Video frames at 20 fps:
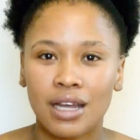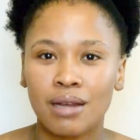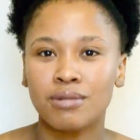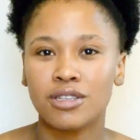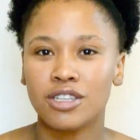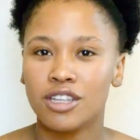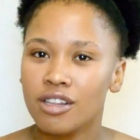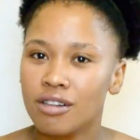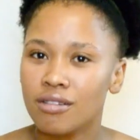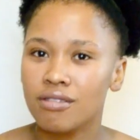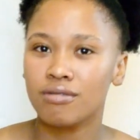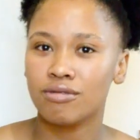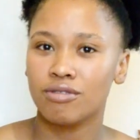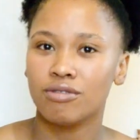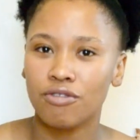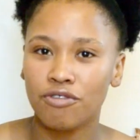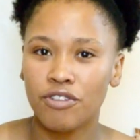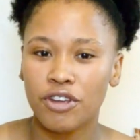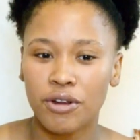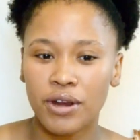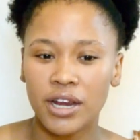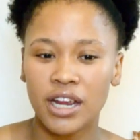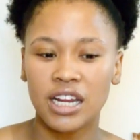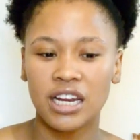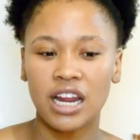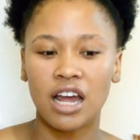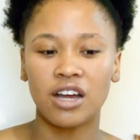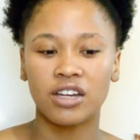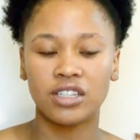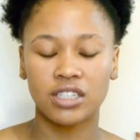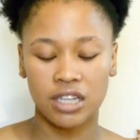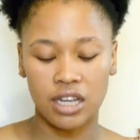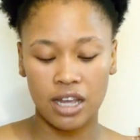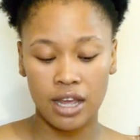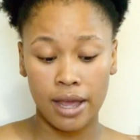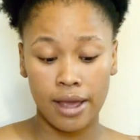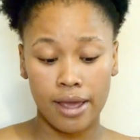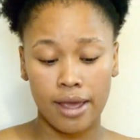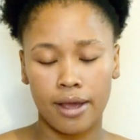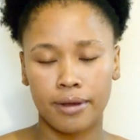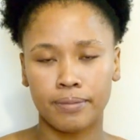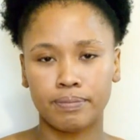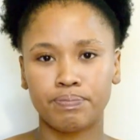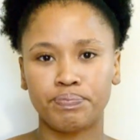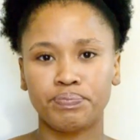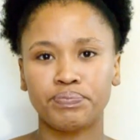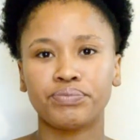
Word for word: I'm still figuring it out. Yeah.